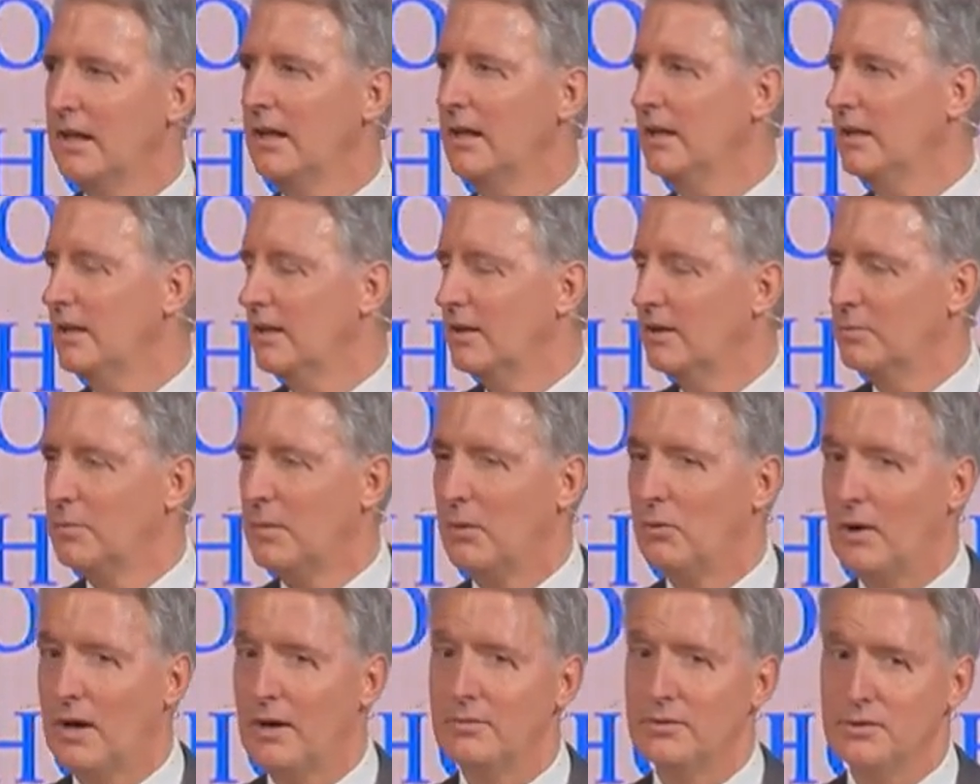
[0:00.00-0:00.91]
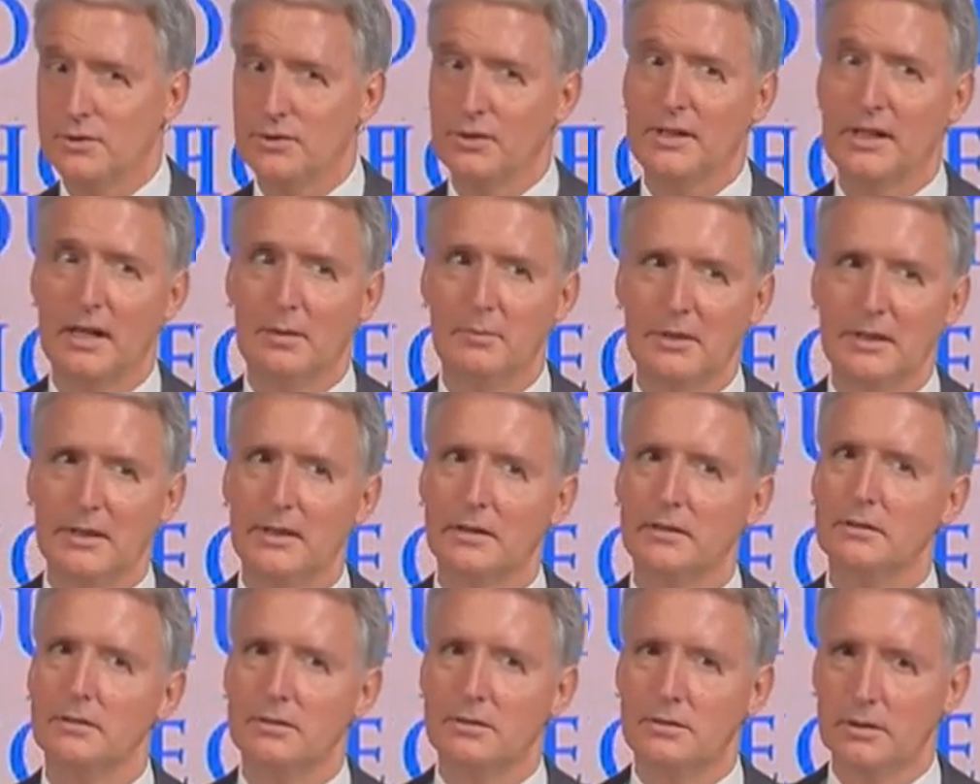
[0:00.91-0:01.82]
you know, my wife was looking at me
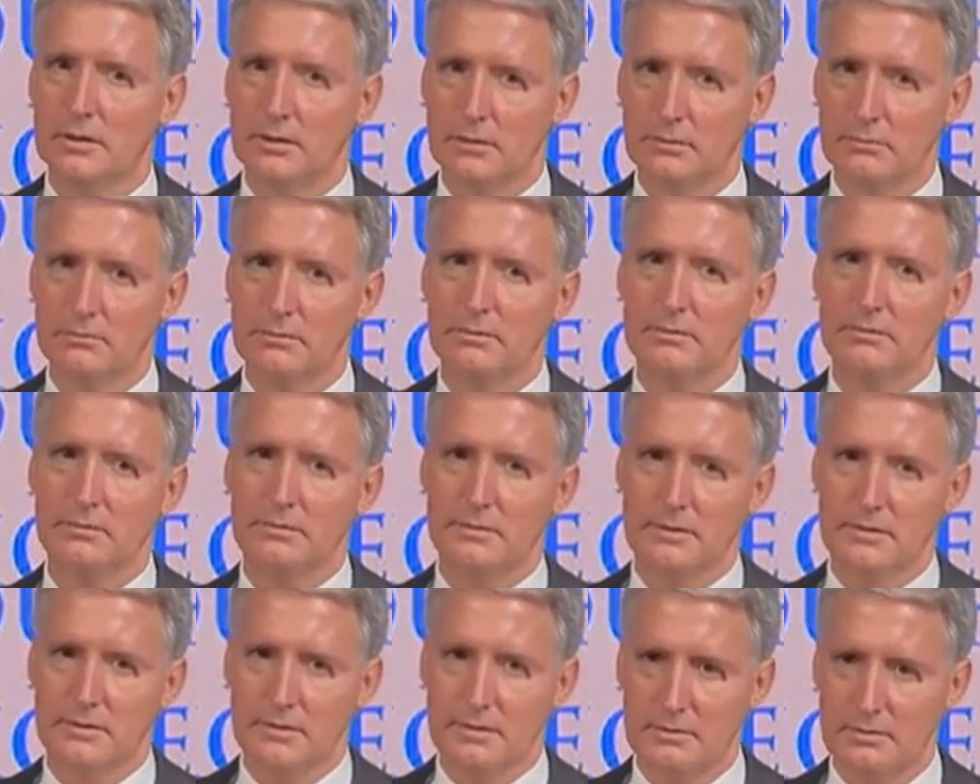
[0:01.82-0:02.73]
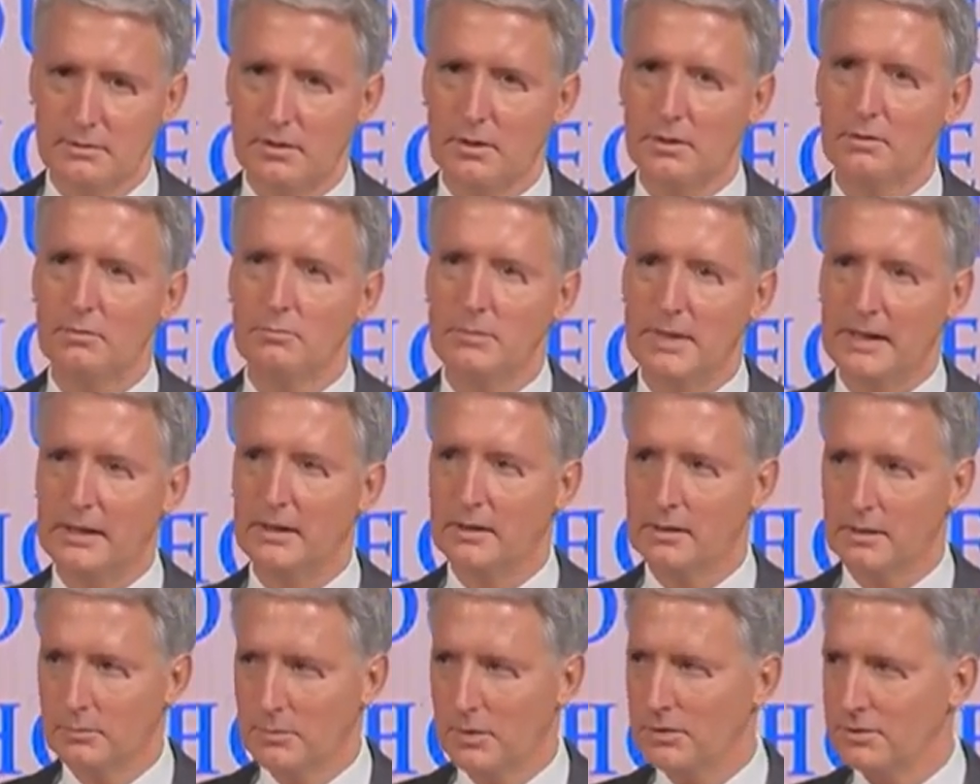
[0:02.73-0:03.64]
like, don't make a
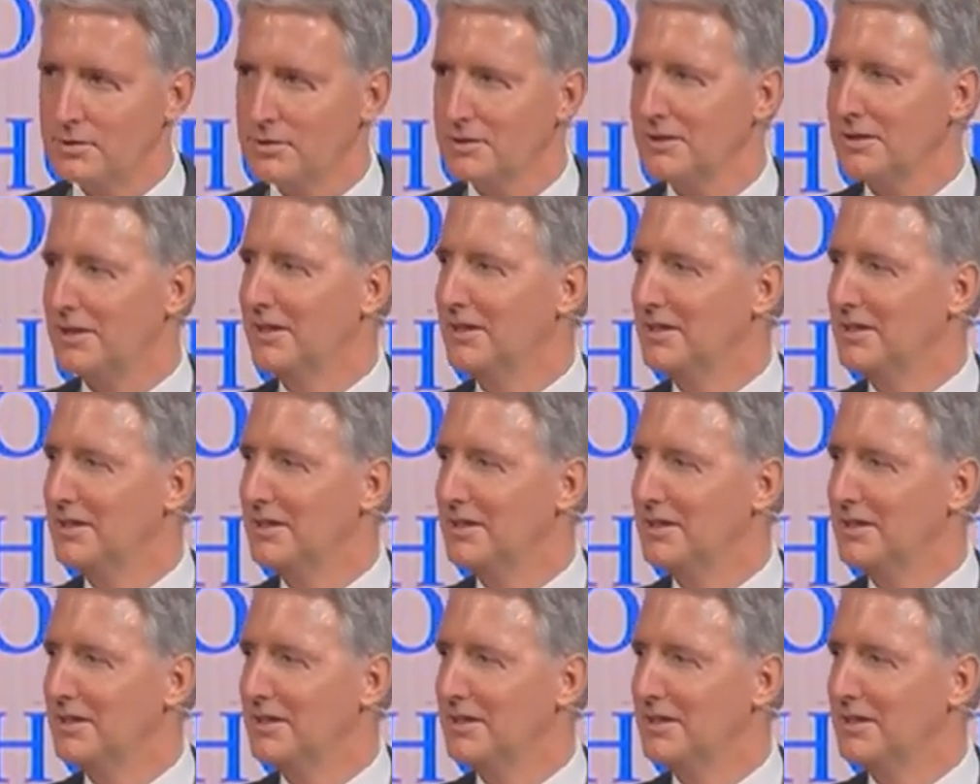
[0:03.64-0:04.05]
commotion.